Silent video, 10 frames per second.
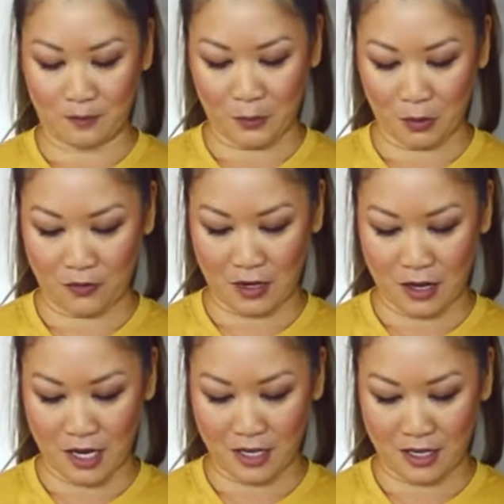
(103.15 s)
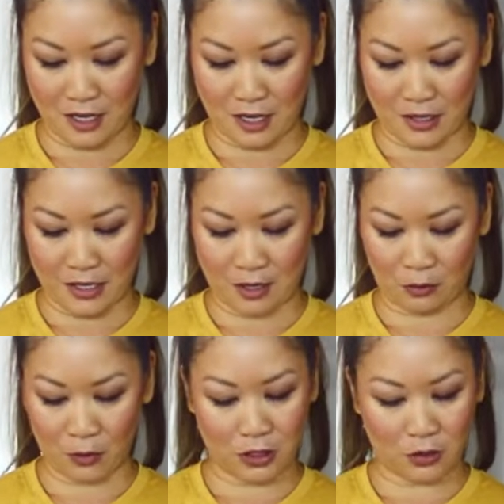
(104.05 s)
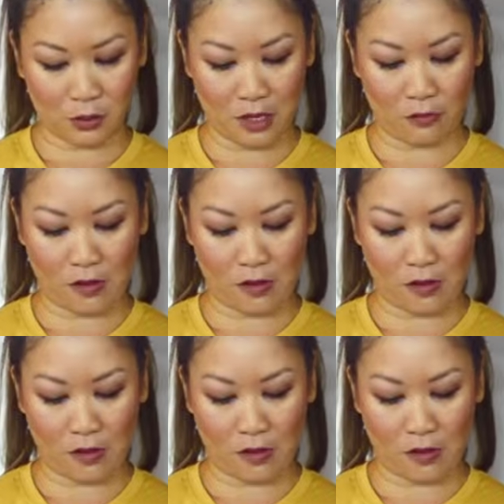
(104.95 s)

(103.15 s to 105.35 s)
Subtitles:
We've got enriched wheat